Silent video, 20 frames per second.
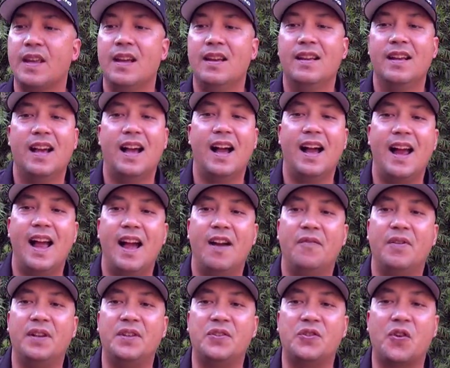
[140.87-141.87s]
I have
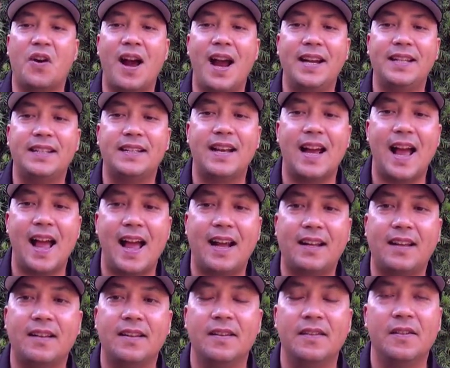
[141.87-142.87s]
a dry
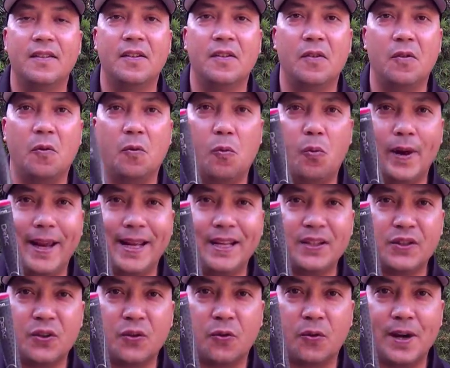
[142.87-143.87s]
tack
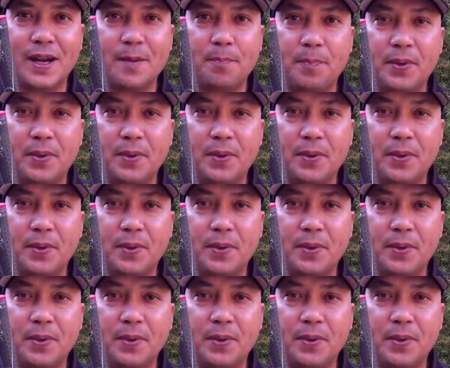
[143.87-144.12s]
wind grip.